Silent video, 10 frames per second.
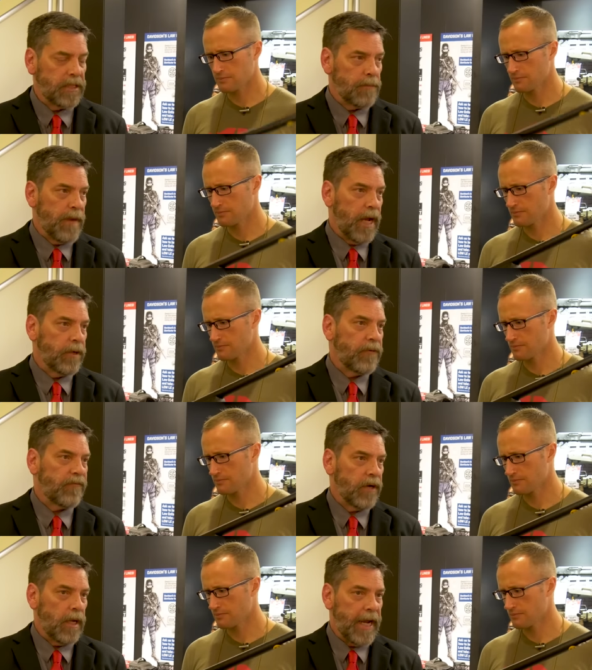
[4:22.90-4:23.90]
Speaker 1: is mounted
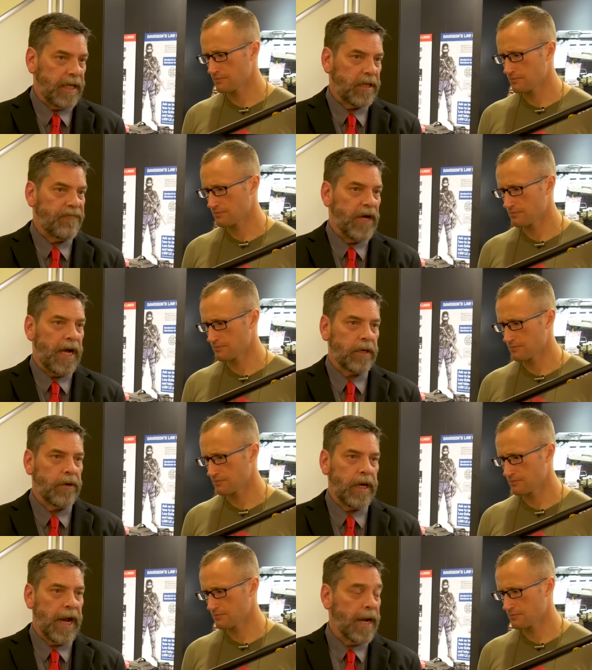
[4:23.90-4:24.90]
at the
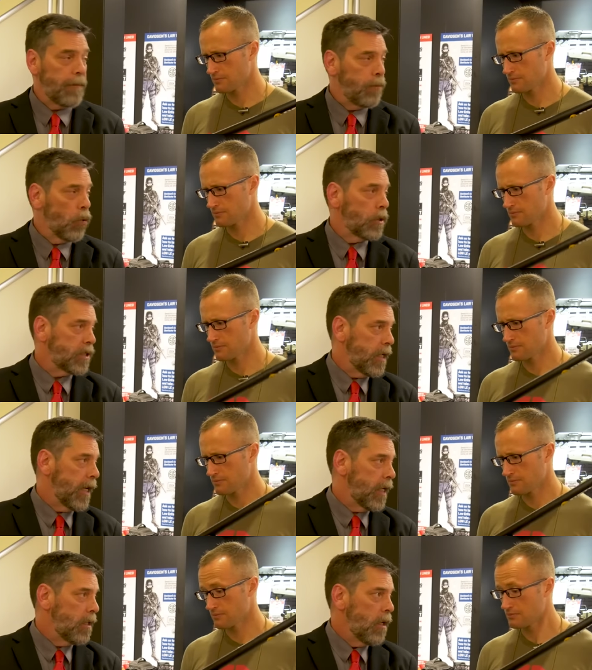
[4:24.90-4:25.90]
factory and bore
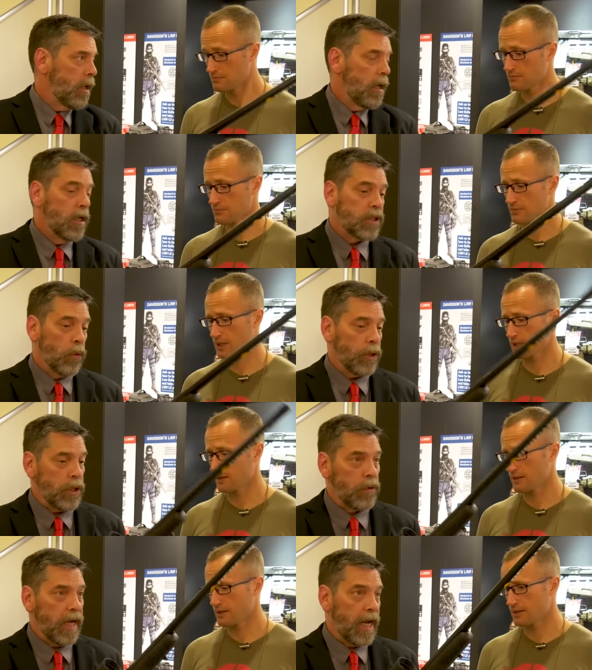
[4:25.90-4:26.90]
sighted. So when
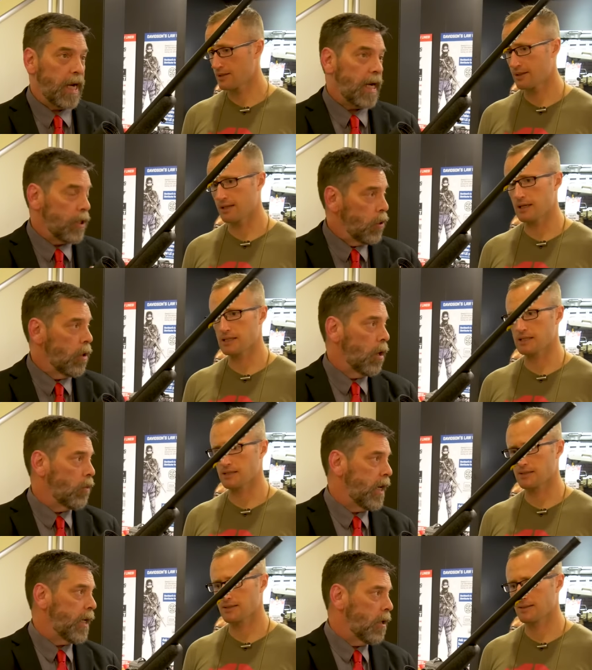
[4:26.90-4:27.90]
you get it, you're
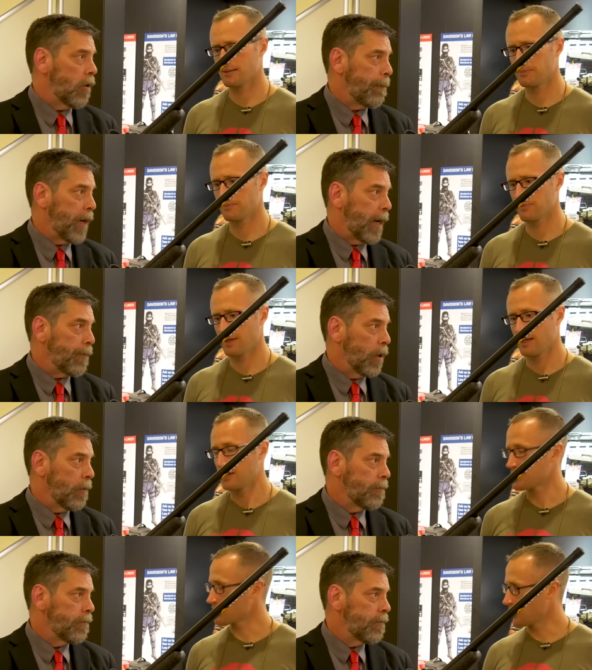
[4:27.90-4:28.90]
already on paper.
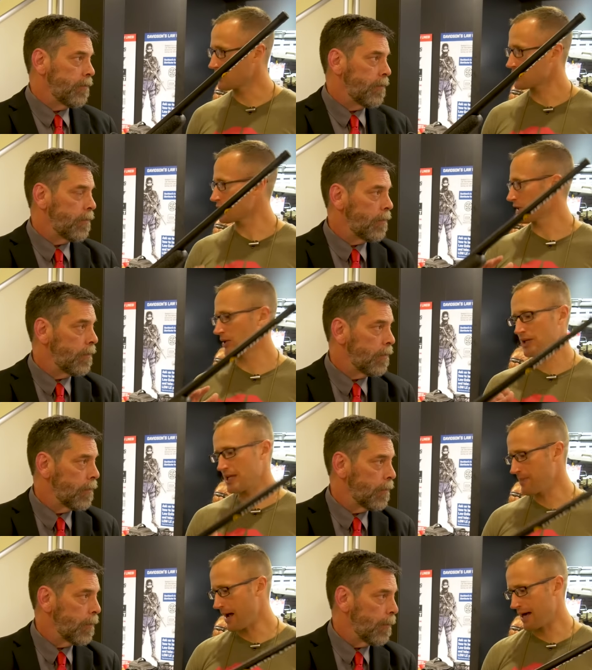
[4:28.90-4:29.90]
Speaker 2: So
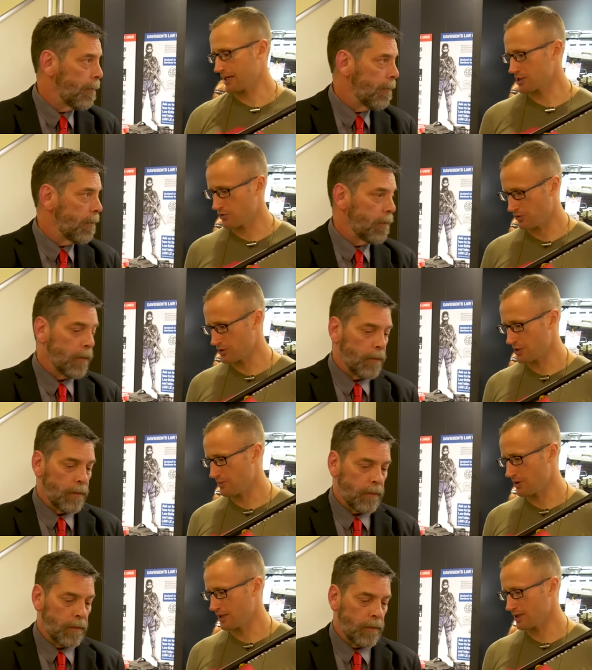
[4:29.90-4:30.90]
turnkey package for
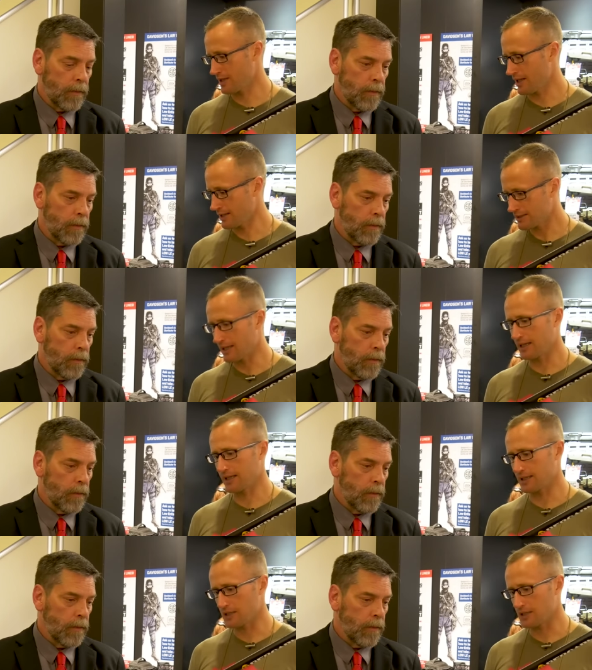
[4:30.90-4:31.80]
someone like they can get